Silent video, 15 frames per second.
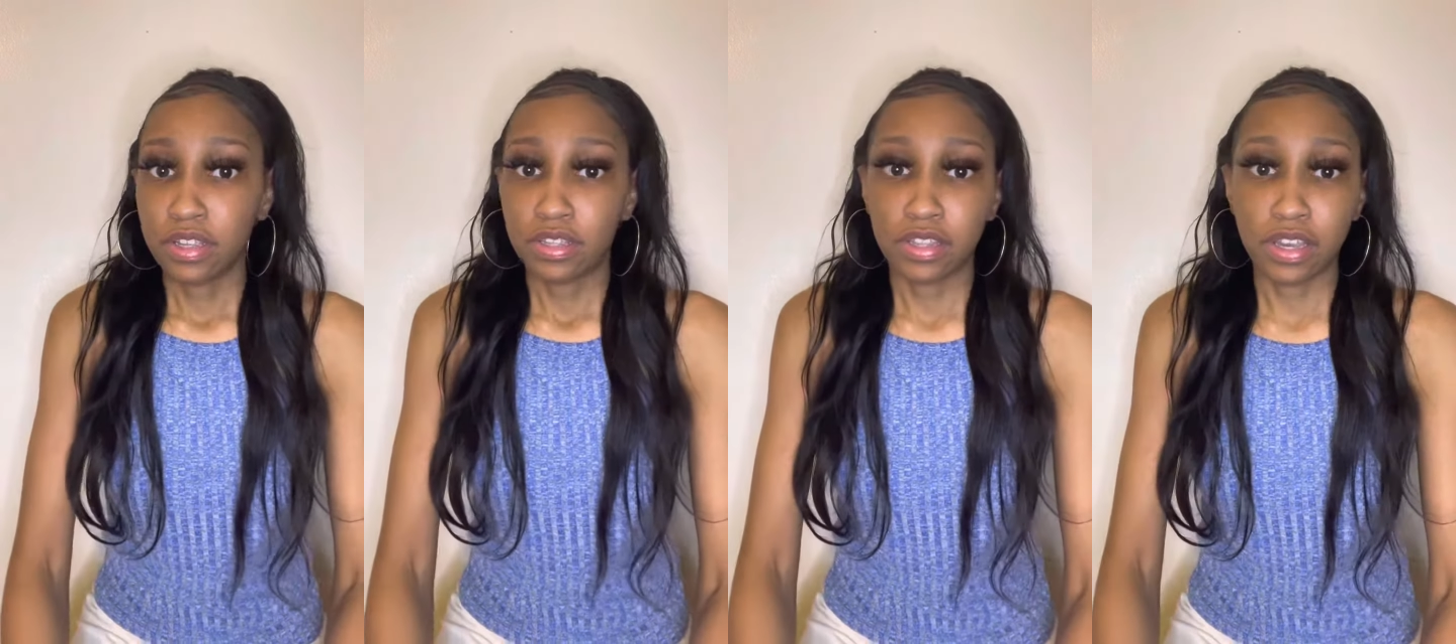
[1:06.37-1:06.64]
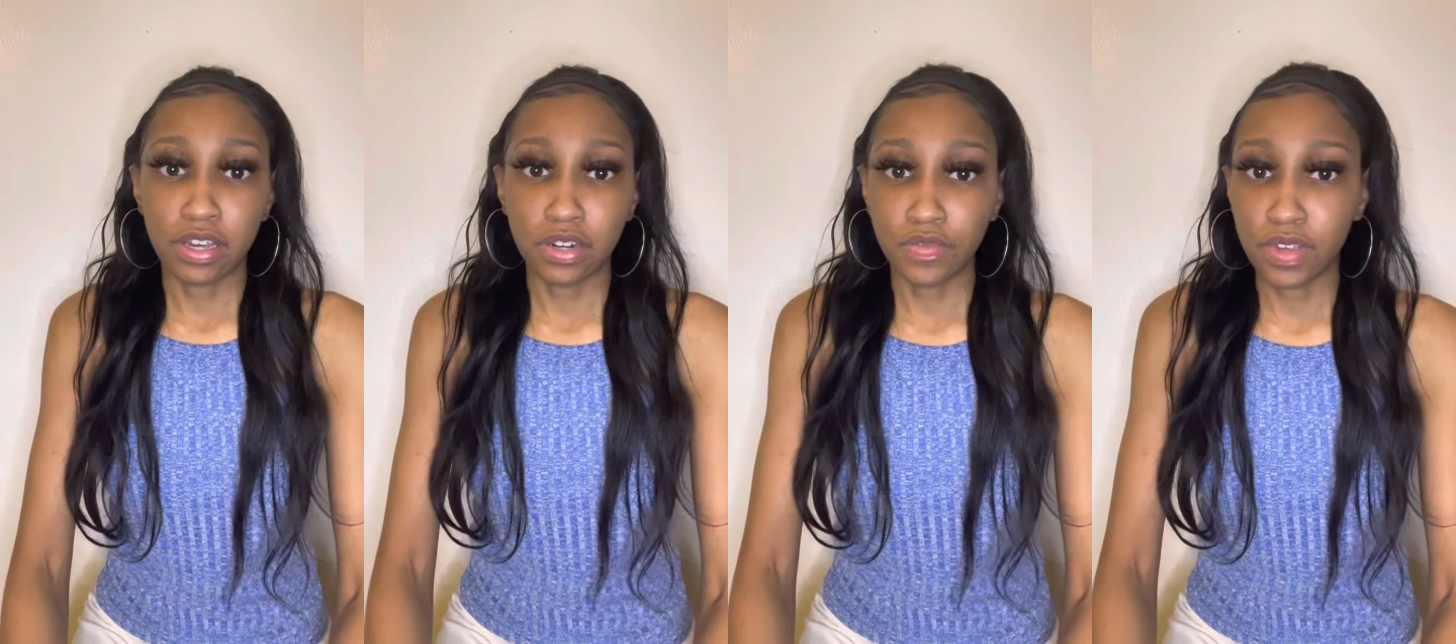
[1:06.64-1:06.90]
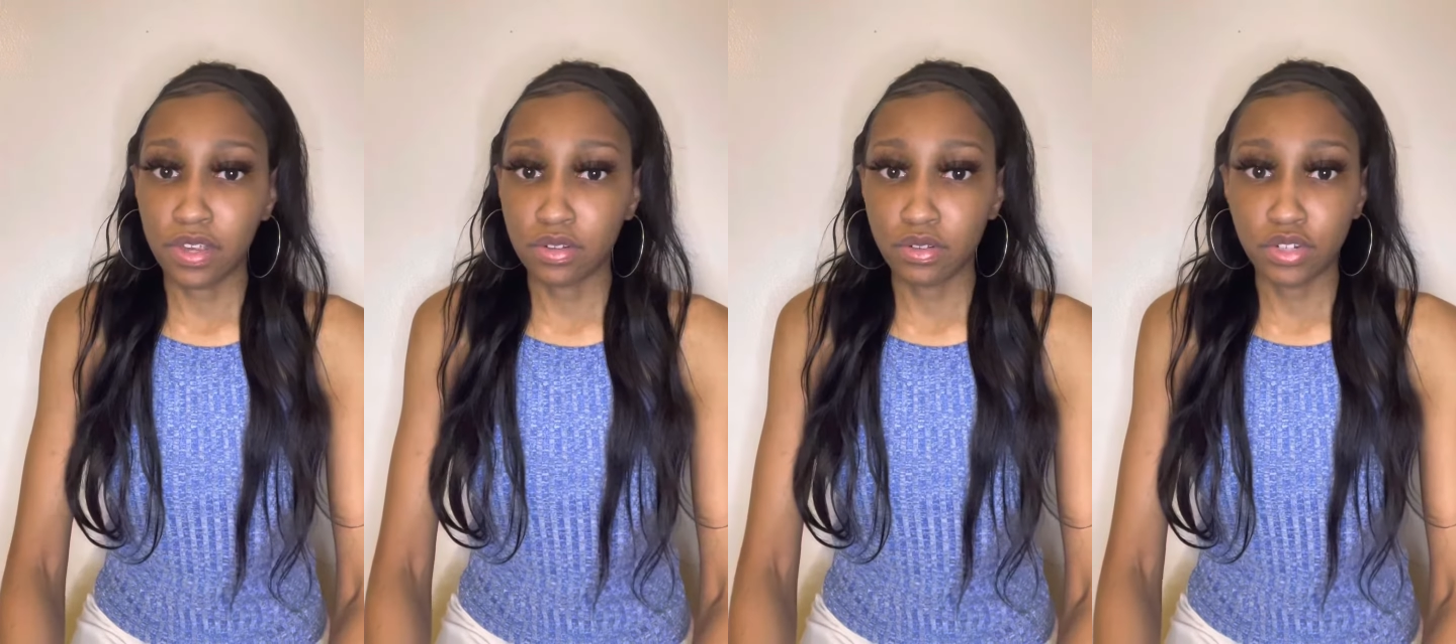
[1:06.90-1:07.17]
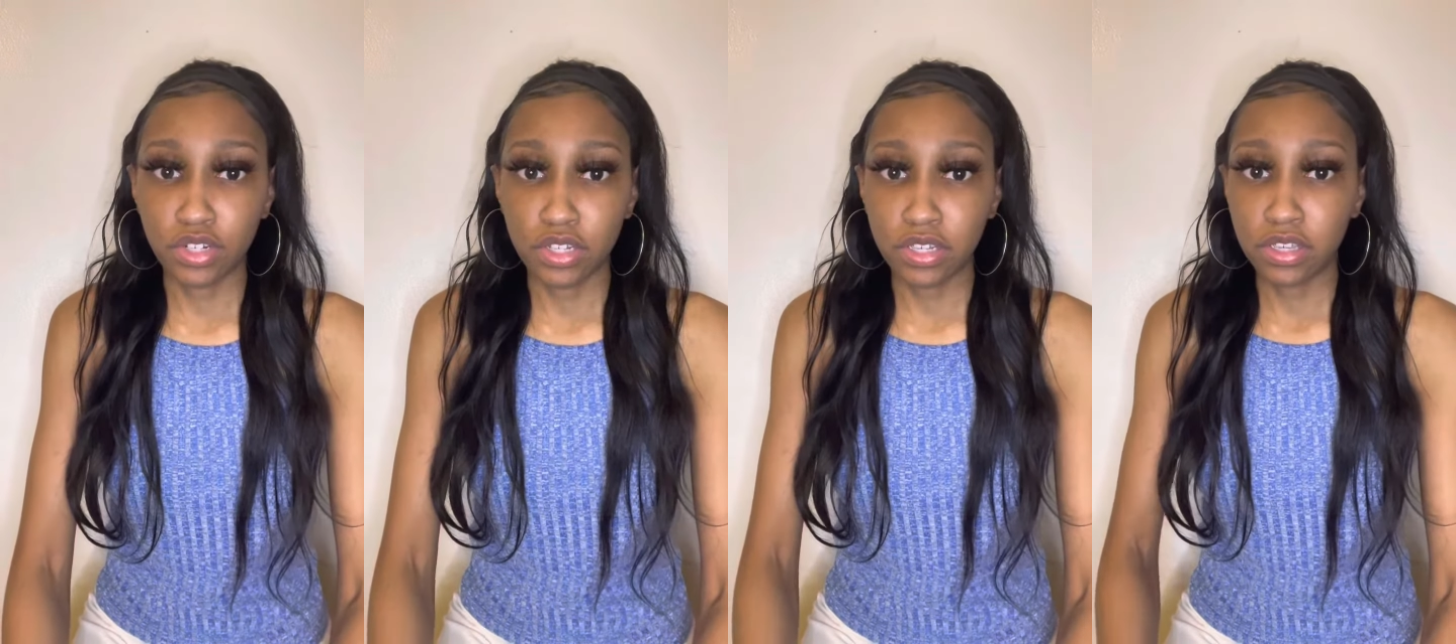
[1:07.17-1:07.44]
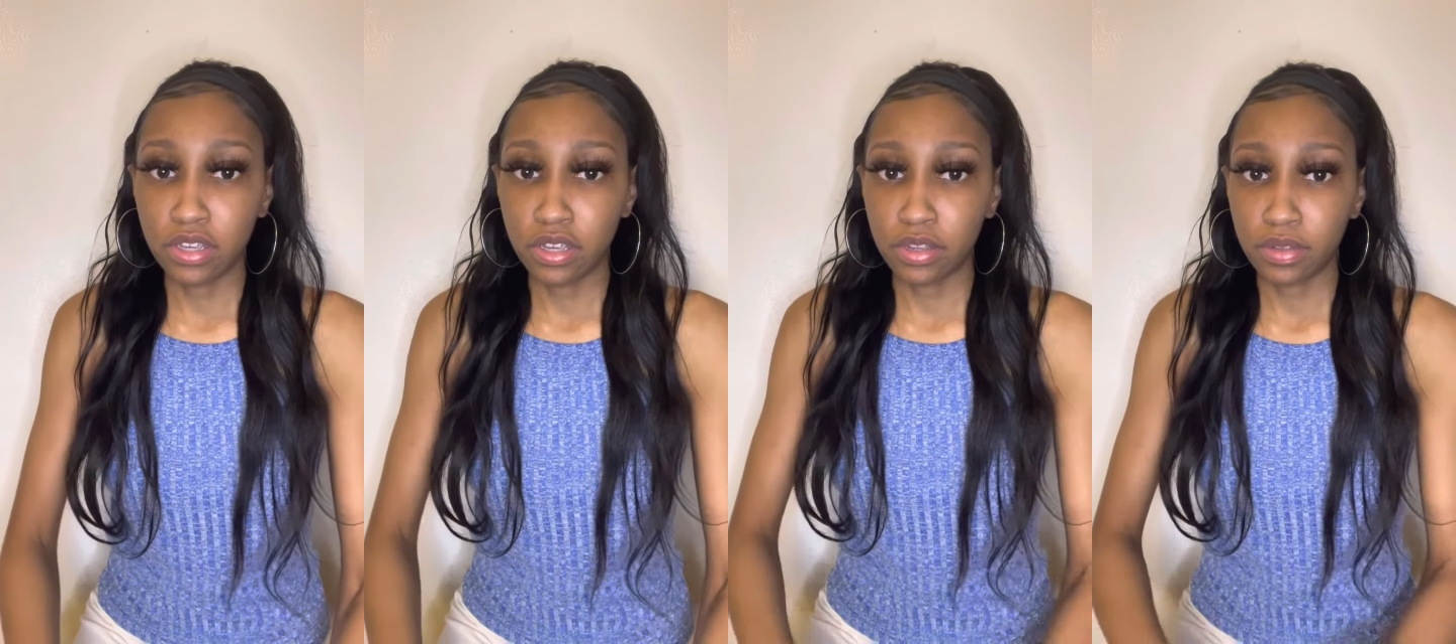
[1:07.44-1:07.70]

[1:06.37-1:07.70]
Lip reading: negative energy.